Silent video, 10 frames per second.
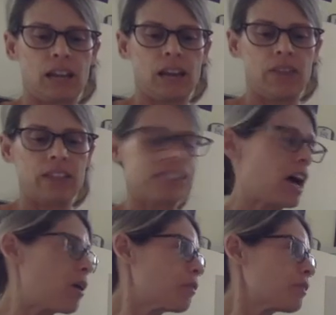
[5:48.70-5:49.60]
And the
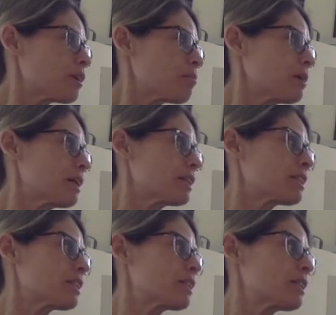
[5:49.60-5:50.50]
sound that it makes,
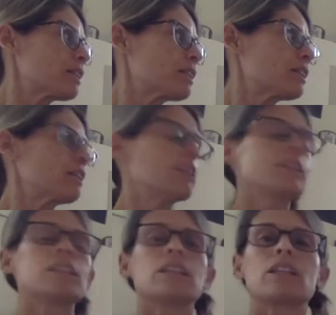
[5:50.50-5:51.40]

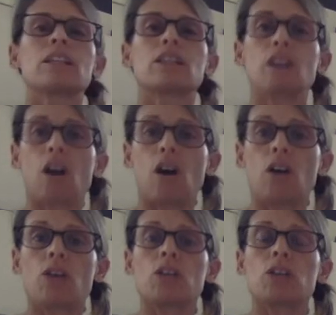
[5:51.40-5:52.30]

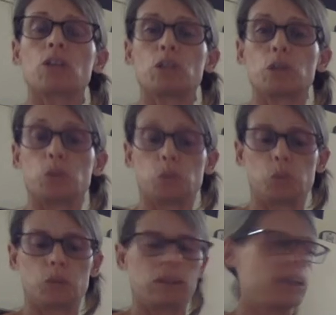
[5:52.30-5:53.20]
long U.
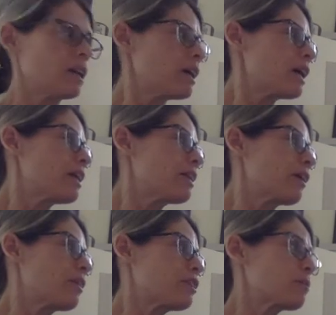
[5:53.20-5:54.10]

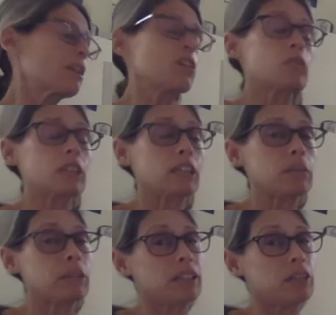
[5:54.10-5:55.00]
Now this one is tricky
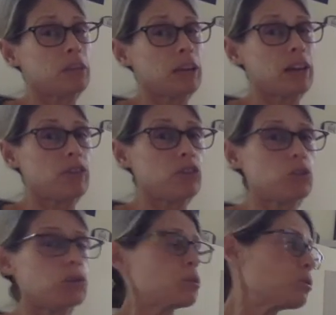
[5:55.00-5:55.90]
because we have
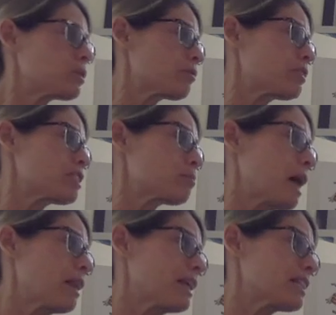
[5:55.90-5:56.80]
two different
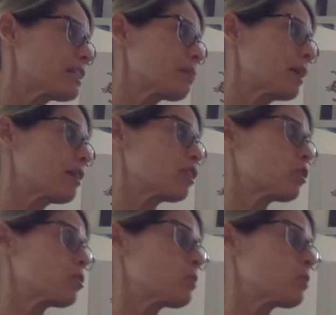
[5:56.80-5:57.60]
spellings that make the two